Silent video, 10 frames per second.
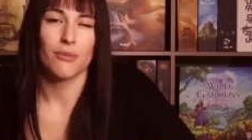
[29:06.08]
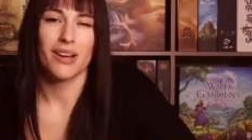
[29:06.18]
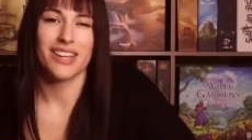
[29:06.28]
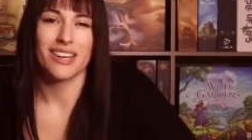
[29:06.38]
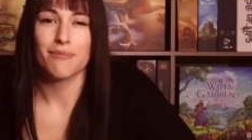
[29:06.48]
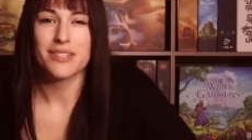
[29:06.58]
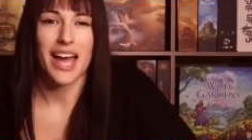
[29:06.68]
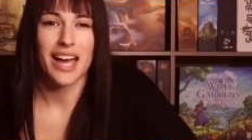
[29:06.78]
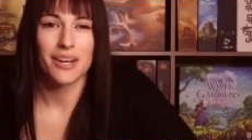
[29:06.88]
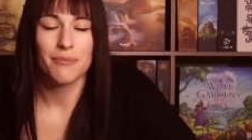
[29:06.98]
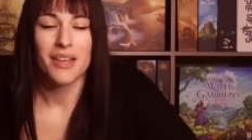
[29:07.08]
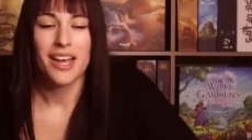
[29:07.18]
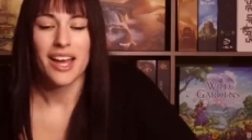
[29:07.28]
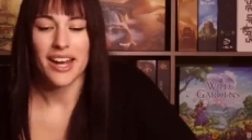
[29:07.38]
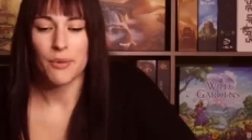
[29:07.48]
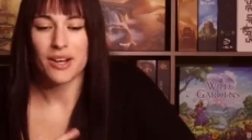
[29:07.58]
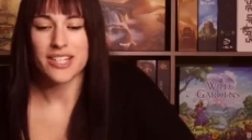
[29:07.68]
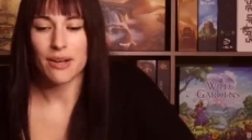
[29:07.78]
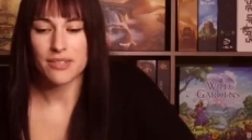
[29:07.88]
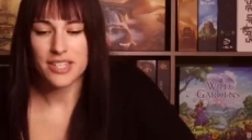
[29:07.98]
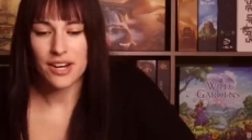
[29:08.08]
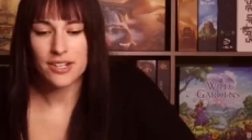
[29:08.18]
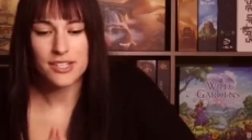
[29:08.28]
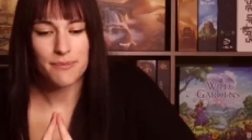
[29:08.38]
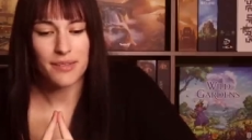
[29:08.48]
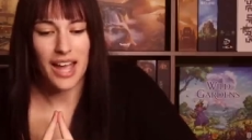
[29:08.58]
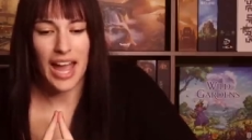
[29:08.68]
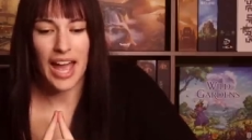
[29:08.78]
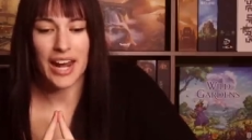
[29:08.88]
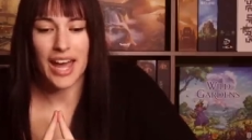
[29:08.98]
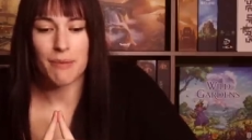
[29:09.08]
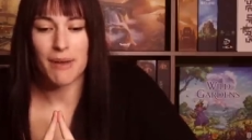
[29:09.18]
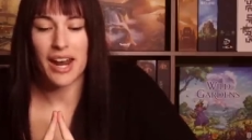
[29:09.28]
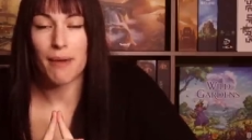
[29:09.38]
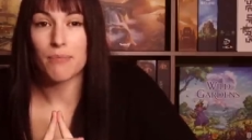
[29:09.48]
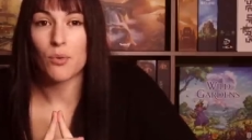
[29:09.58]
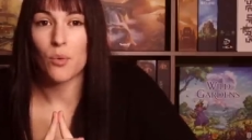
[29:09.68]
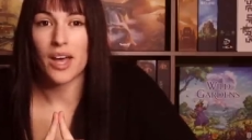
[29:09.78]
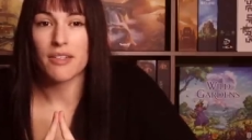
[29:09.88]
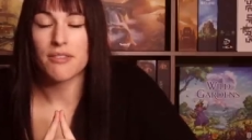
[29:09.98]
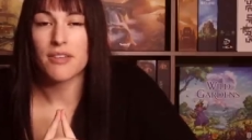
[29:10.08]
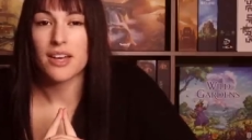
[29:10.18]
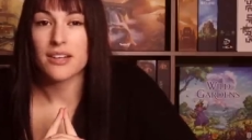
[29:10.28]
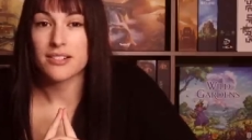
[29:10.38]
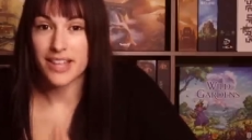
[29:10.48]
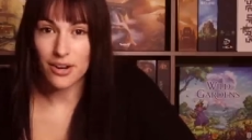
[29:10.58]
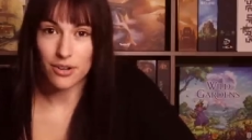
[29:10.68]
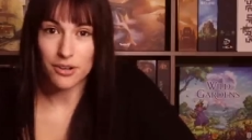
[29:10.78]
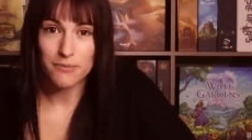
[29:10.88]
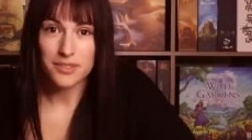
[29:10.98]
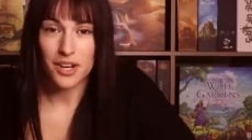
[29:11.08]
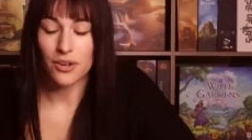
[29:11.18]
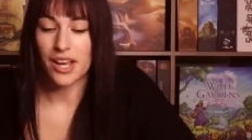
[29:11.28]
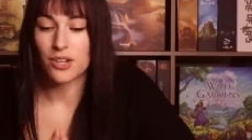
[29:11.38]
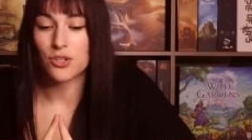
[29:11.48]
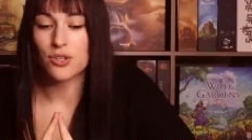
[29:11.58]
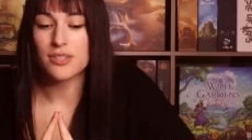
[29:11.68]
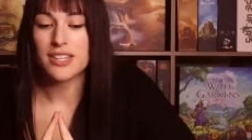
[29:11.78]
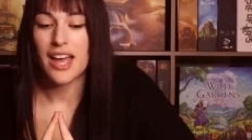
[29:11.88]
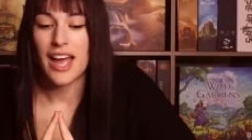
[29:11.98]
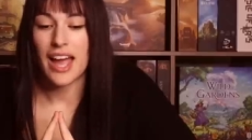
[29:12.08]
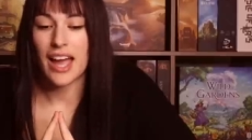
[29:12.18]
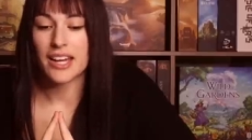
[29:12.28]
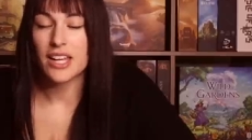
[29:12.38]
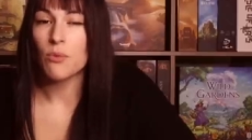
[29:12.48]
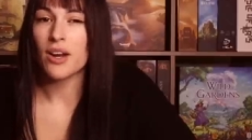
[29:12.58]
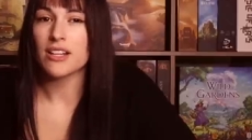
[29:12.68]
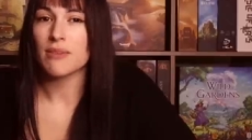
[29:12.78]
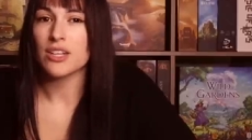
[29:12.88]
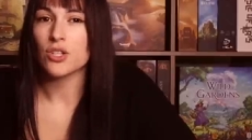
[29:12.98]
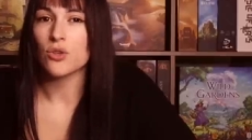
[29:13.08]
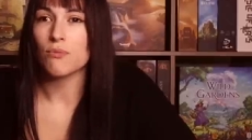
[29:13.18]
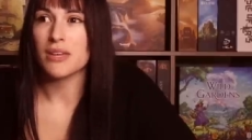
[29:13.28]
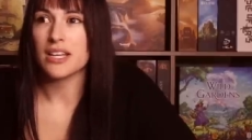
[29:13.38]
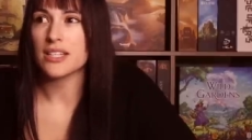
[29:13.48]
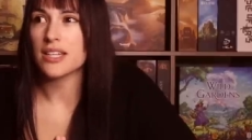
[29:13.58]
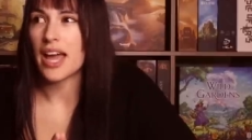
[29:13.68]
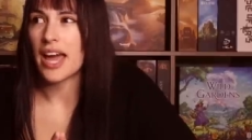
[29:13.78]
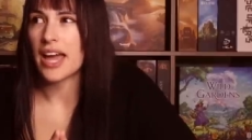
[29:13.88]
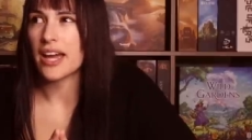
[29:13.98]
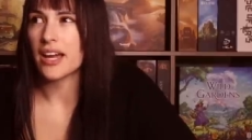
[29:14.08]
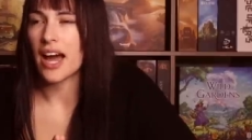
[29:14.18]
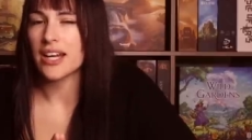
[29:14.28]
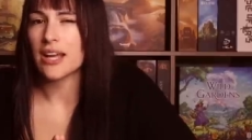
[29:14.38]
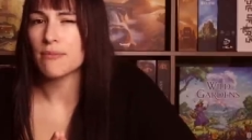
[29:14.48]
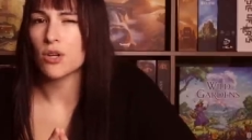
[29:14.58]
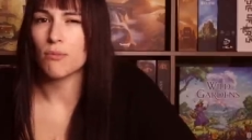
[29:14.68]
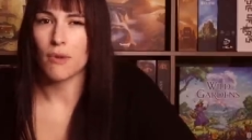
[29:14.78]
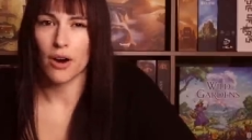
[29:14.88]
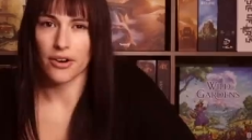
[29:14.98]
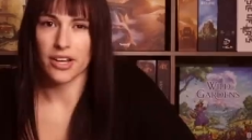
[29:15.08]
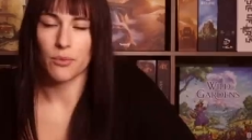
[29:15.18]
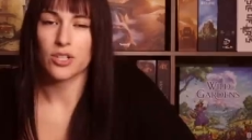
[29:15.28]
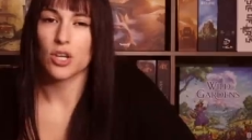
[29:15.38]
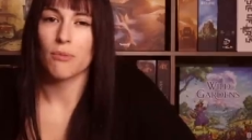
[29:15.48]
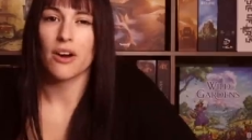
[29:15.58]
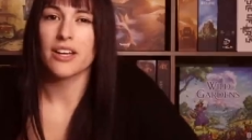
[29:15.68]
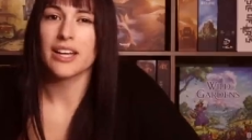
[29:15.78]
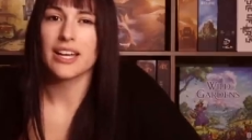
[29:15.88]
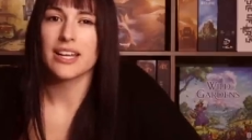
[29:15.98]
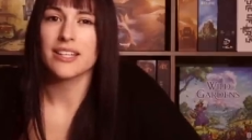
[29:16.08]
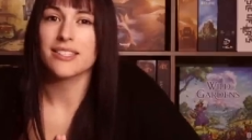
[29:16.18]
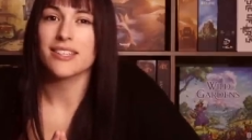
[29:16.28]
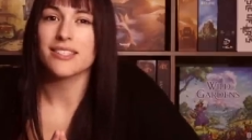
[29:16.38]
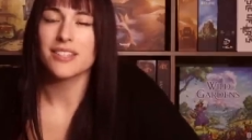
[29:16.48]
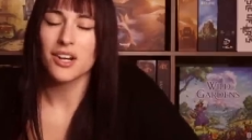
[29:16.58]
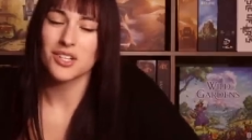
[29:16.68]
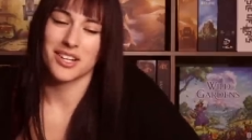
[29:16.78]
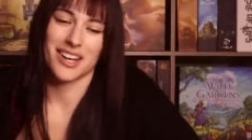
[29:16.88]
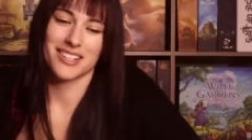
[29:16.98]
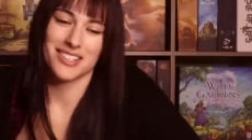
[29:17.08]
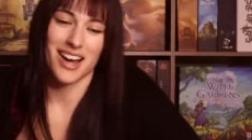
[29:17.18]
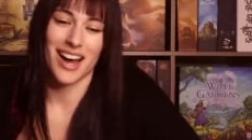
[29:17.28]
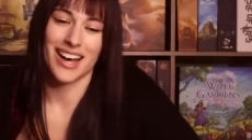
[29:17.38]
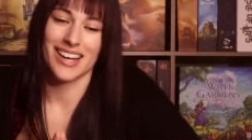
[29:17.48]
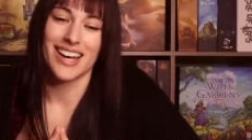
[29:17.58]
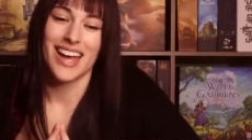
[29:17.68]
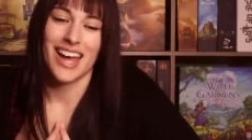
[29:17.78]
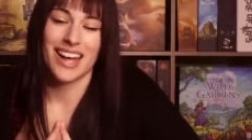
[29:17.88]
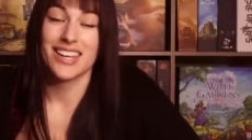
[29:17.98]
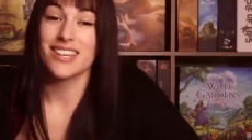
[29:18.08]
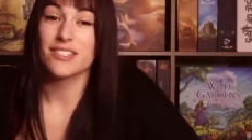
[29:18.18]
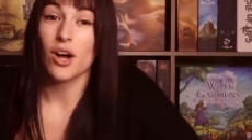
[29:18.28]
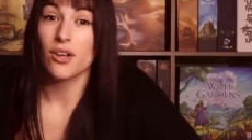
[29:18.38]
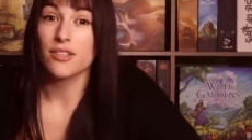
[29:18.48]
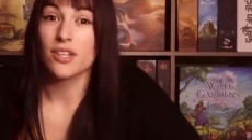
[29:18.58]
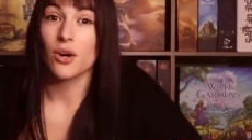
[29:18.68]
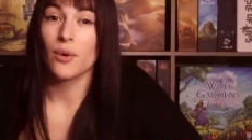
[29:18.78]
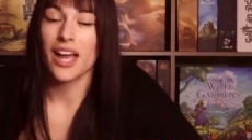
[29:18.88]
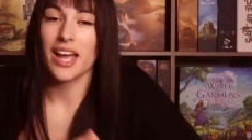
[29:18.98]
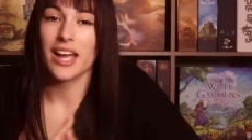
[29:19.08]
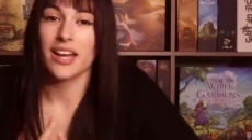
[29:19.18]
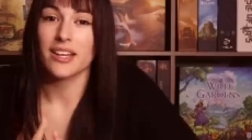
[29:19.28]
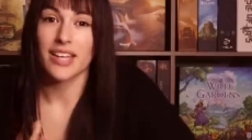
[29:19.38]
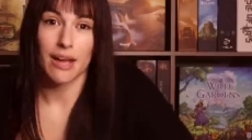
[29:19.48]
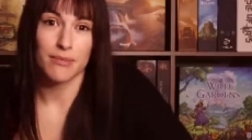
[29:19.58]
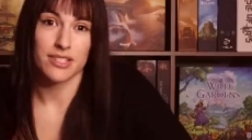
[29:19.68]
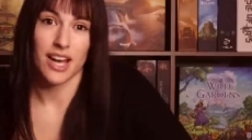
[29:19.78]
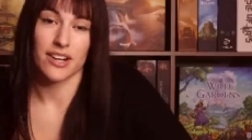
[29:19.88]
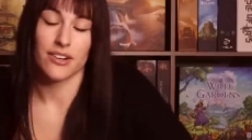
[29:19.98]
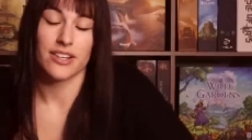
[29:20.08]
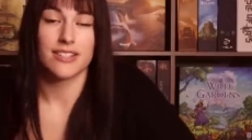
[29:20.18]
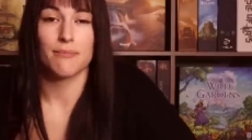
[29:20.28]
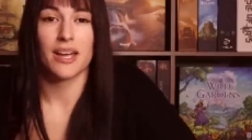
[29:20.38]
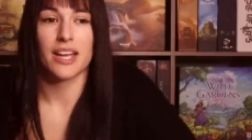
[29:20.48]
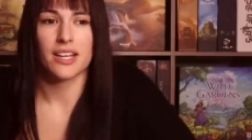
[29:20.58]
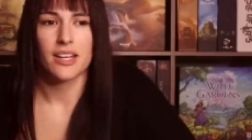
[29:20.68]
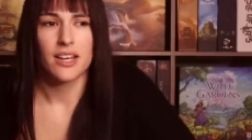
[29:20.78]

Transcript: room at like 10 and I went downstairs and I met up with Daryl, Daryl Andrews, and he wanted me to meet a guy named Omari, which Omari is such a nice guy, and he is also a game designer. He's made